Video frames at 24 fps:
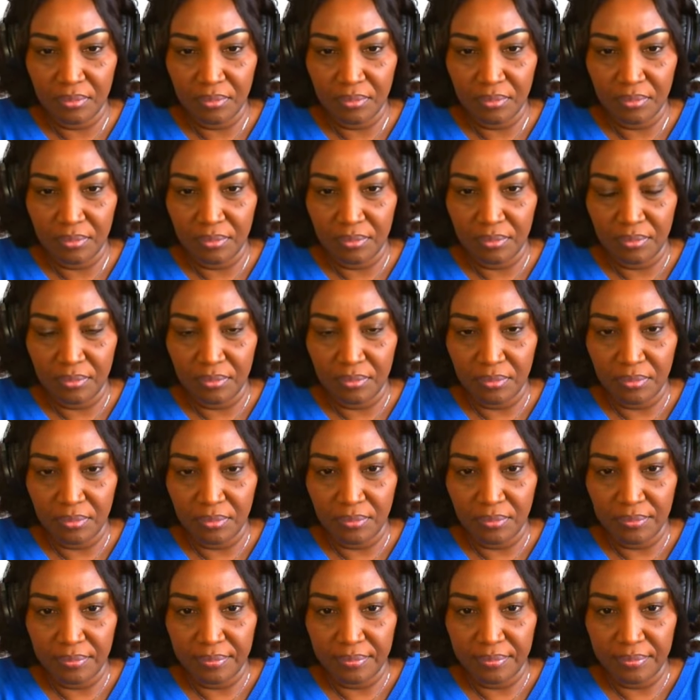
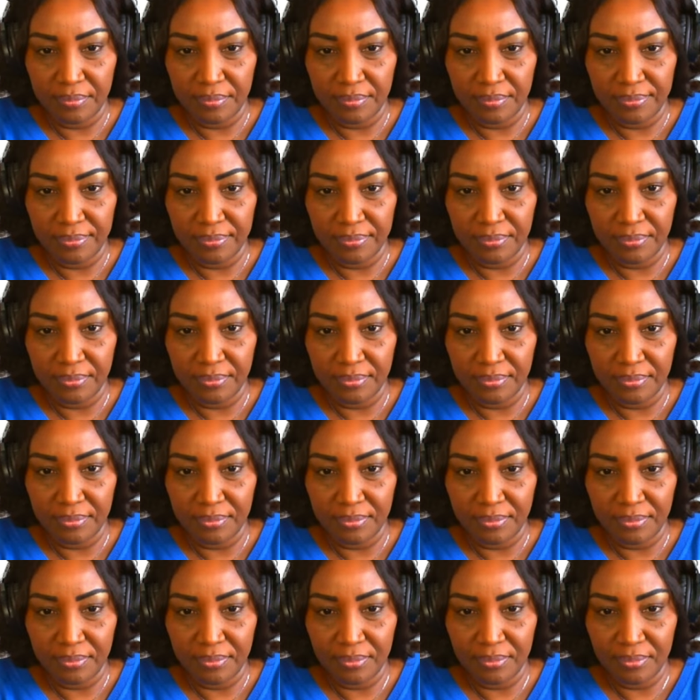
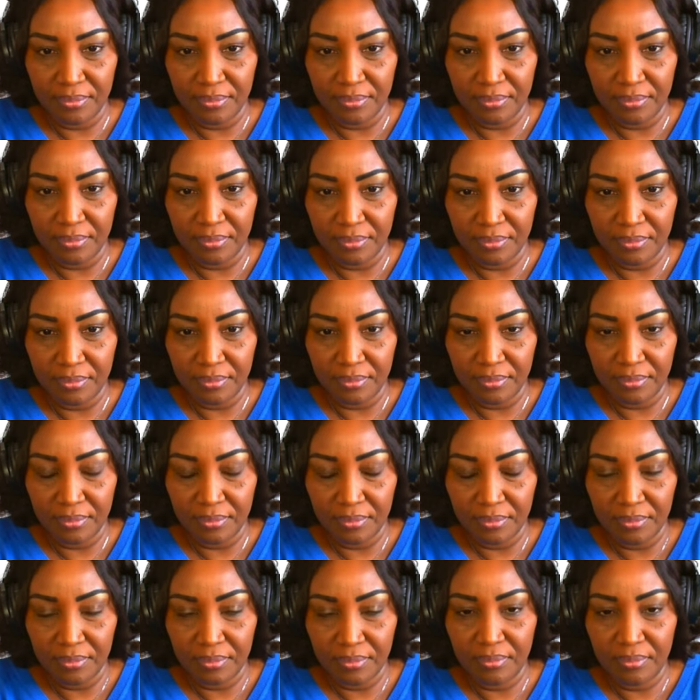
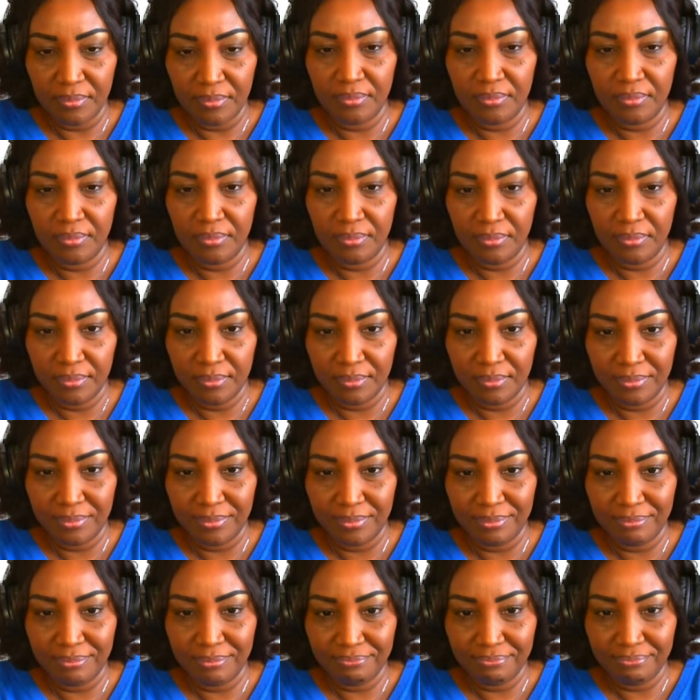
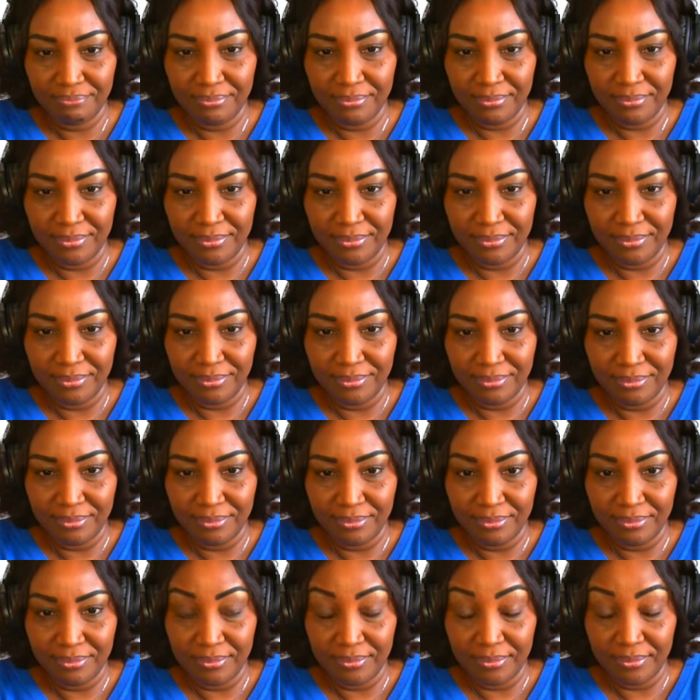
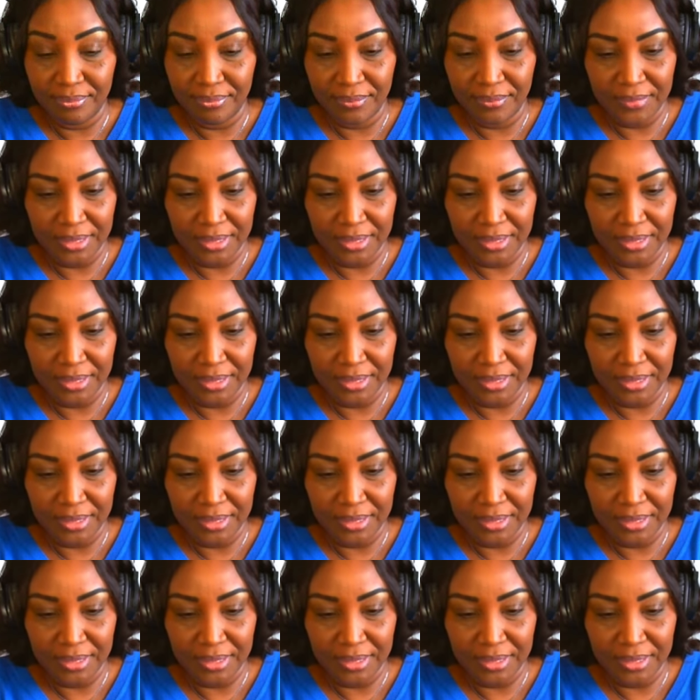(not speaking)